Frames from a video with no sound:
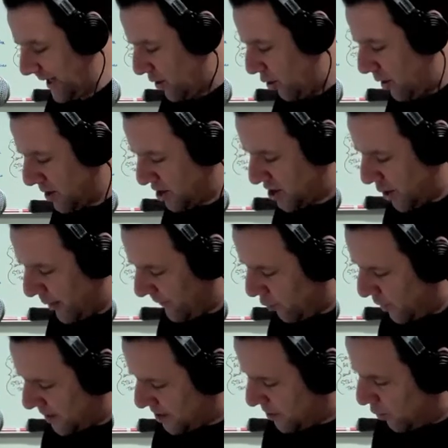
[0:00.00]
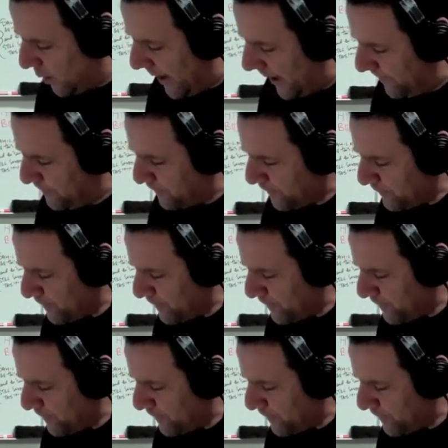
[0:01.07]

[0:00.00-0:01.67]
They call the show every once in a while.